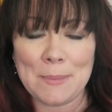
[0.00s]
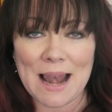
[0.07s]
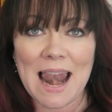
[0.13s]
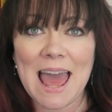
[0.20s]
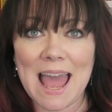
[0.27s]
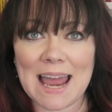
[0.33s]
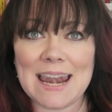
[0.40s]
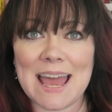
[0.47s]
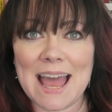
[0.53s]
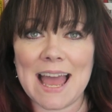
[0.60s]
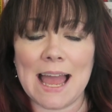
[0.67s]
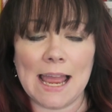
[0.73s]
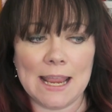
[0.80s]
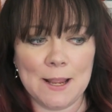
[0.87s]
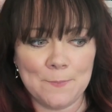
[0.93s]
plan
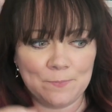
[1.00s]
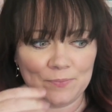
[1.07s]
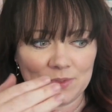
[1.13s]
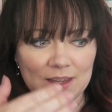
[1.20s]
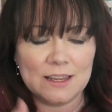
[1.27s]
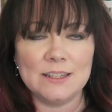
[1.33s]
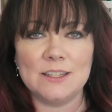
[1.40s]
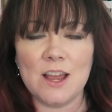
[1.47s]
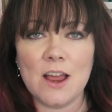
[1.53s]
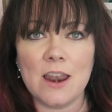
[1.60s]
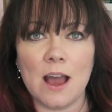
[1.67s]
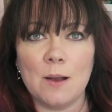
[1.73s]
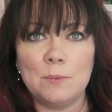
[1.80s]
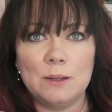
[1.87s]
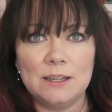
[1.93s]
A is turn
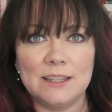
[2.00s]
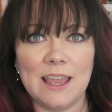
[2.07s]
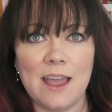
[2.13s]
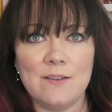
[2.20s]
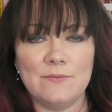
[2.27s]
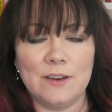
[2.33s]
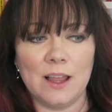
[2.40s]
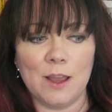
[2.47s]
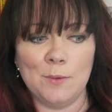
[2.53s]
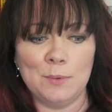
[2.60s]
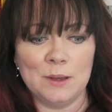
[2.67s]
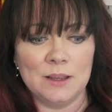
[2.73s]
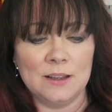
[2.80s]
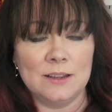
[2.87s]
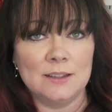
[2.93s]
up, get envelope,